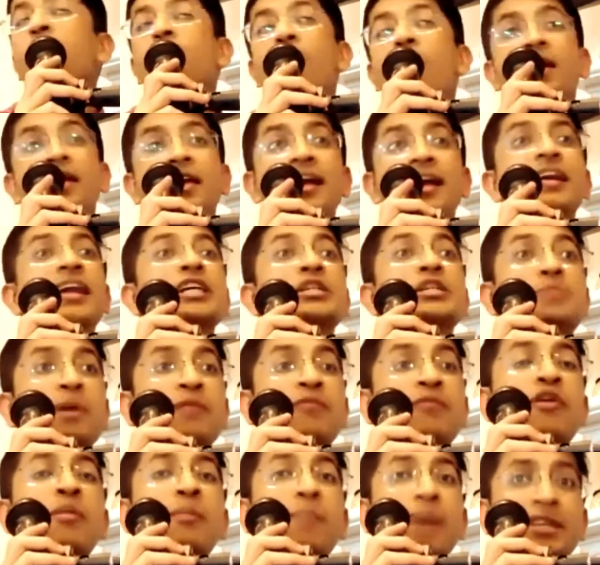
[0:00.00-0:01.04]
Well, he does
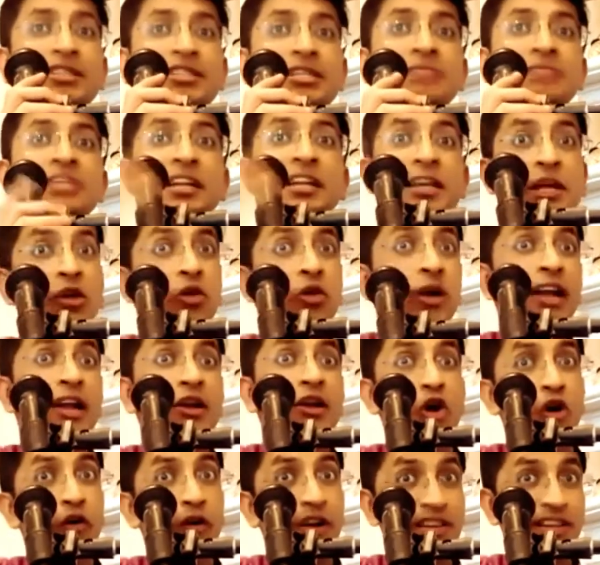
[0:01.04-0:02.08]
perform pastimes in New
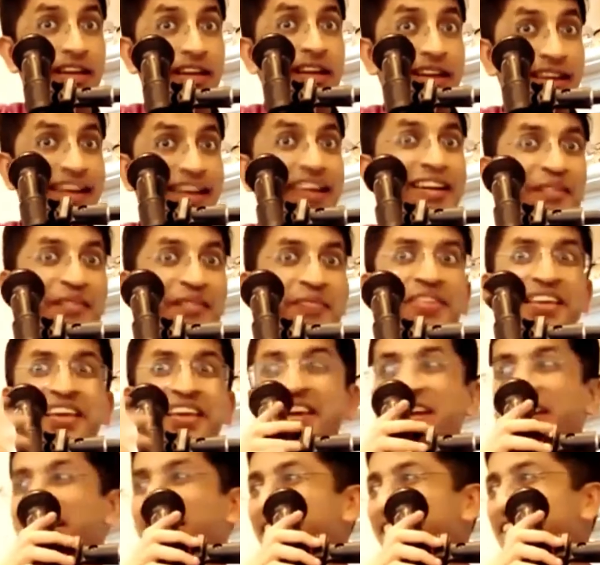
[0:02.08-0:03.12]
Hill, Govardhan Hill,
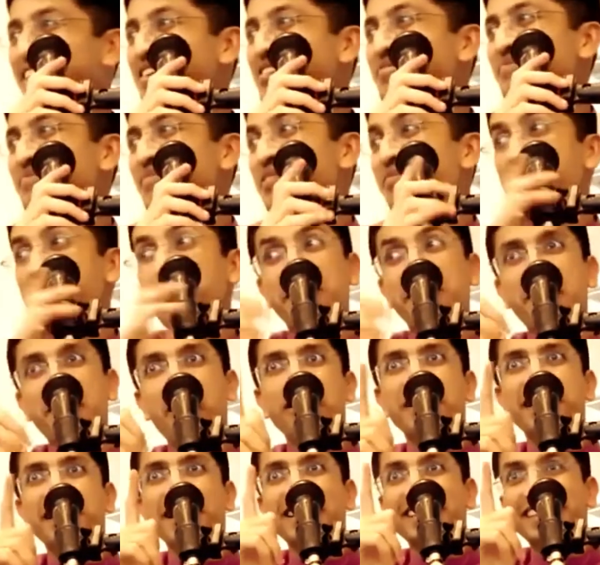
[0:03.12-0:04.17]
but maybe
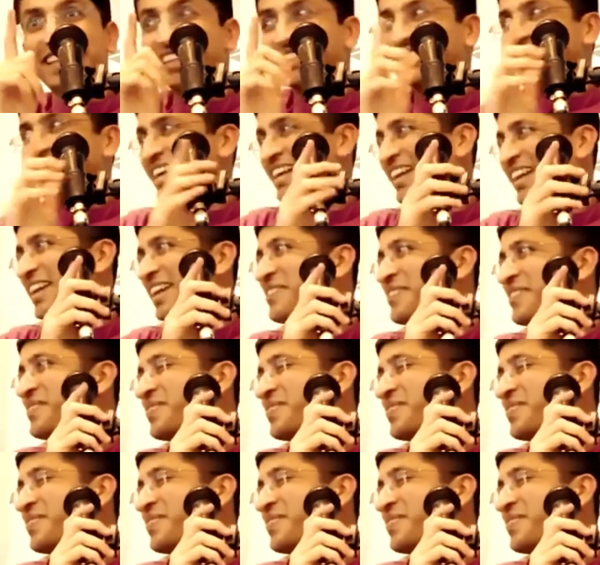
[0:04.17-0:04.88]
not in this hill.